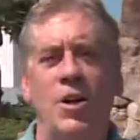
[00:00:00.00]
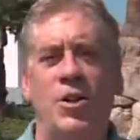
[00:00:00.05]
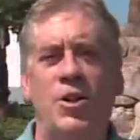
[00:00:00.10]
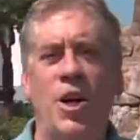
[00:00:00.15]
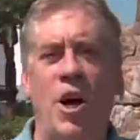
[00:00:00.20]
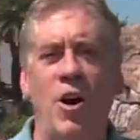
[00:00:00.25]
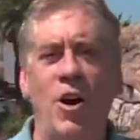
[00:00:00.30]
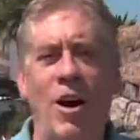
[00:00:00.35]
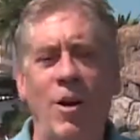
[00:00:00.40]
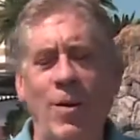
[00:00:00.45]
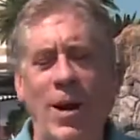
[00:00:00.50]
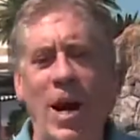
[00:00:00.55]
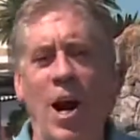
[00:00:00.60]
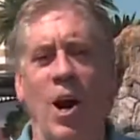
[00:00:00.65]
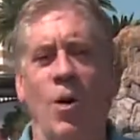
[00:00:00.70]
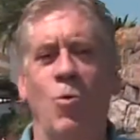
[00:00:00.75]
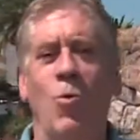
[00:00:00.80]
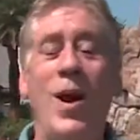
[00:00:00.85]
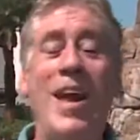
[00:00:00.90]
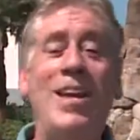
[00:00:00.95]
So here we
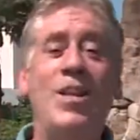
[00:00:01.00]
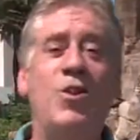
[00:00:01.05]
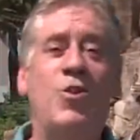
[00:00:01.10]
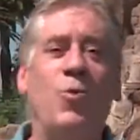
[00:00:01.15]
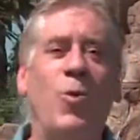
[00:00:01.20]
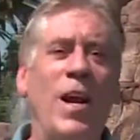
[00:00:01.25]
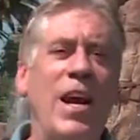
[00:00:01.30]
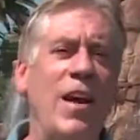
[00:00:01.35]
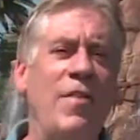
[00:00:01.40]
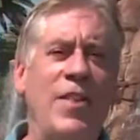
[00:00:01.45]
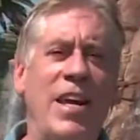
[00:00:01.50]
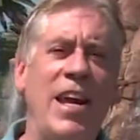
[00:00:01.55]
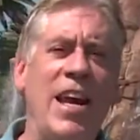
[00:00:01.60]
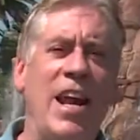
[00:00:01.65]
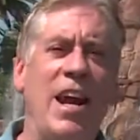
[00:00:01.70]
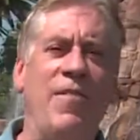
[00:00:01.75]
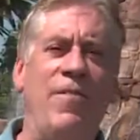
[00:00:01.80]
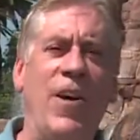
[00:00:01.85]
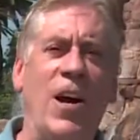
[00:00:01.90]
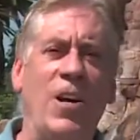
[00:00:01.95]
are, week three of the
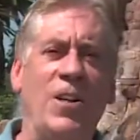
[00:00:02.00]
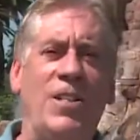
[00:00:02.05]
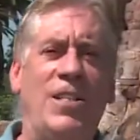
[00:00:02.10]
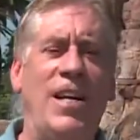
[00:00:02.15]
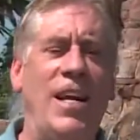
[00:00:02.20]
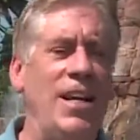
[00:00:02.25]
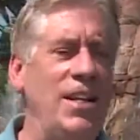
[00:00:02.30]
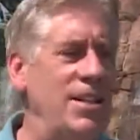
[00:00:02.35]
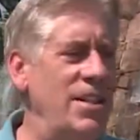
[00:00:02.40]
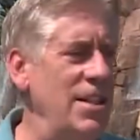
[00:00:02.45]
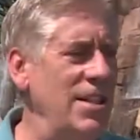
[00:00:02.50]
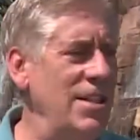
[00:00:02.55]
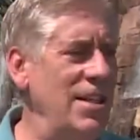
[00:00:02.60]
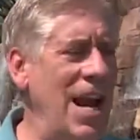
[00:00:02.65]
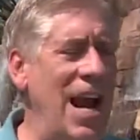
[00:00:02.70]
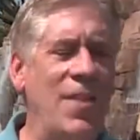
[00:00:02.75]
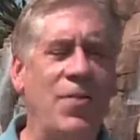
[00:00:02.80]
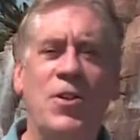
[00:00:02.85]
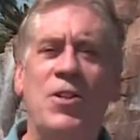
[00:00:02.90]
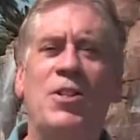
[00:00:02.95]
NFL season,
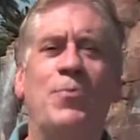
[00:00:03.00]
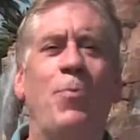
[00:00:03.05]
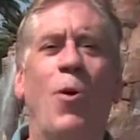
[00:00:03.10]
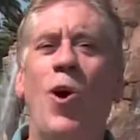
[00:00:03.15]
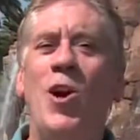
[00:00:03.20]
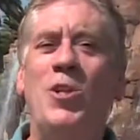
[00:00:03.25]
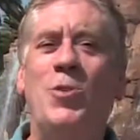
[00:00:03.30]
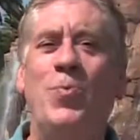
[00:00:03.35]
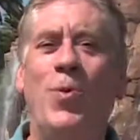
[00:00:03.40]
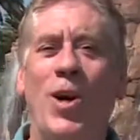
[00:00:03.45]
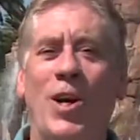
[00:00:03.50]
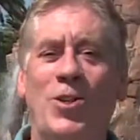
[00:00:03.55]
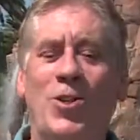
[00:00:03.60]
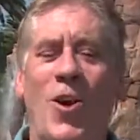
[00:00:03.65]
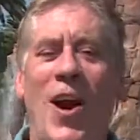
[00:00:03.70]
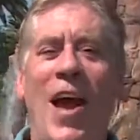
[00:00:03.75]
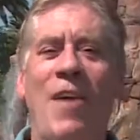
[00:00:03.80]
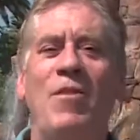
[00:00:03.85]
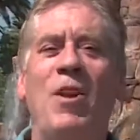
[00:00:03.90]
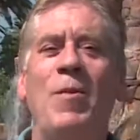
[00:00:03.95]
and the sports books
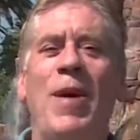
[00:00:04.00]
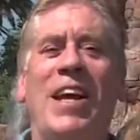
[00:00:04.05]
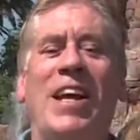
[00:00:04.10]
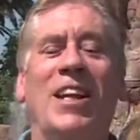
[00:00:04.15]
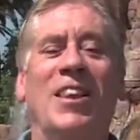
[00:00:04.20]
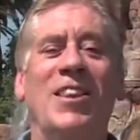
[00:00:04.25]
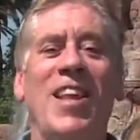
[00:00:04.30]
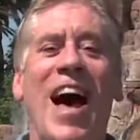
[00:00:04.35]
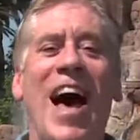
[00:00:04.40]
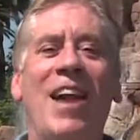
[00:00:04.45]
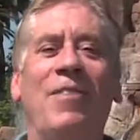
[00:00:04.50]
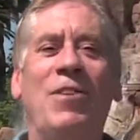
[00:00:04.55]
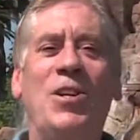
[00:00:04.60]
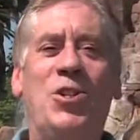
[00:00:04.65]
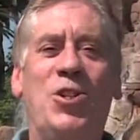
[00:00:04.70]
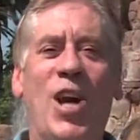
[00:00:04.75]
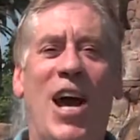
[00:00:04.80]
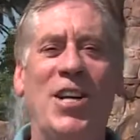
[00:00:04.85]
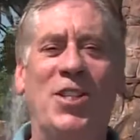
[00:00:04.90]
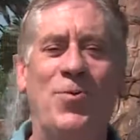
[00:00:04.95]
are having to make a lot of
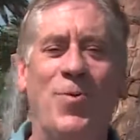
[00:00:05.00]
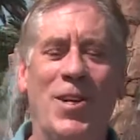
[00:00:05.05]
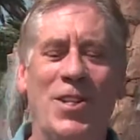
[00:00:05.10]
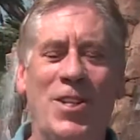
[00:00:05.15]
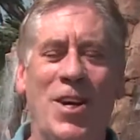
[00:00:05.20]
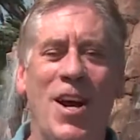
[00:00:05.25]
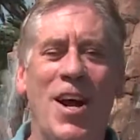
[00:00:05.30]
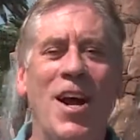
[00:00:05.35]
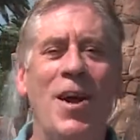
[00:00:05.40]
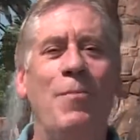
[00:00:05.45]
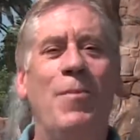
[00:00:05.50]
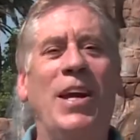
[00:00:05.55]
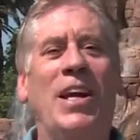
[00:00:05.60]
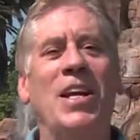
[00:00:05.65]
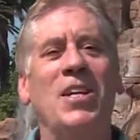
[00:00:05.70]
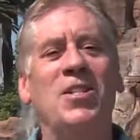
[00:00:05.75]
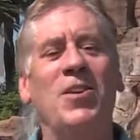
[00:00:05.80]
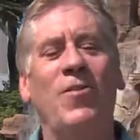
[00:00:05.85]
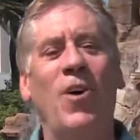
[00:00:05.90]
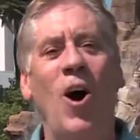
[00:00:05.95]
adjustments
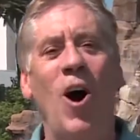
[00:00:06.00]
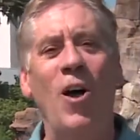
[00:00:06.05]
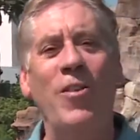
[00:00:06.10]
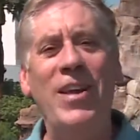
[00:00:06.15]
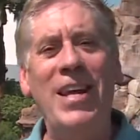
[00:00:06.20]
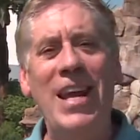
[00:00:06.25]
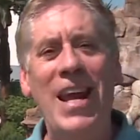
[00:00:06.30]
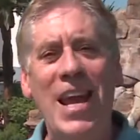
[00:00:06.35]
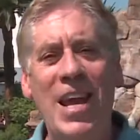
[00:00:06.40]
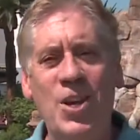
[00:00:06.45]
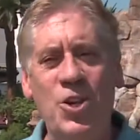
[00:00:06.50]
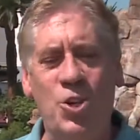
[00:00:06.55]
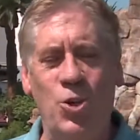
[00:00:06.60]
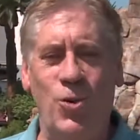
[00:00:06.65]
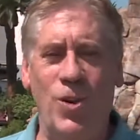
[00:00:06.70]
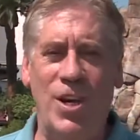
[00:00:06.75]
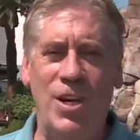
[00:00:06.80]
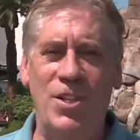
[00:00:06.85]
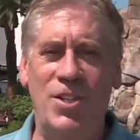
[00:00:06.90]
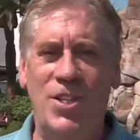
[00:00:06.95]
because of all the
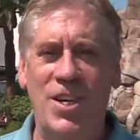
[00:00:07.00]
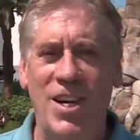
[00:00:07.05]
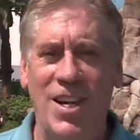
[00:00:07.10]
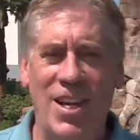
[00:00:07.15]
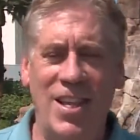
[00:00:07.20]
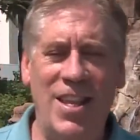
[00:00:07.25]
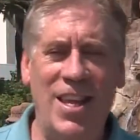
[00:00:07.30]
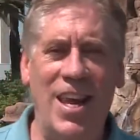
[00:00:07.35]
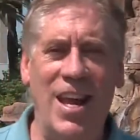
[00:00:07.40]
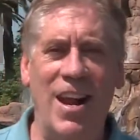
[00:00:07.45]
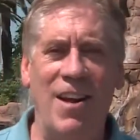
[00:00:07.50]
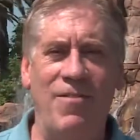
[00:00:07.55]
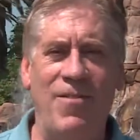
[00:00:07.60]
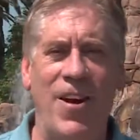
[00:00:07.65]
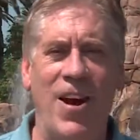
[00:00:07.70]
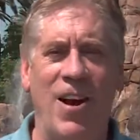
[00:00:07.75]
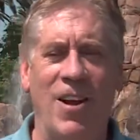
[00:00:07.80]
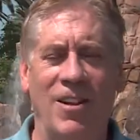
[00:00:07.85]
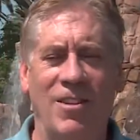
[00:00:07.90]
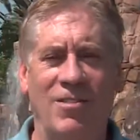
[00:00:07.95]
injuries in the
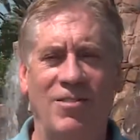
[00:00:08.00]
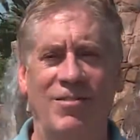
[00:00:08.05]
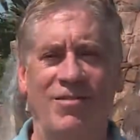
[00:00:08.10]
NFL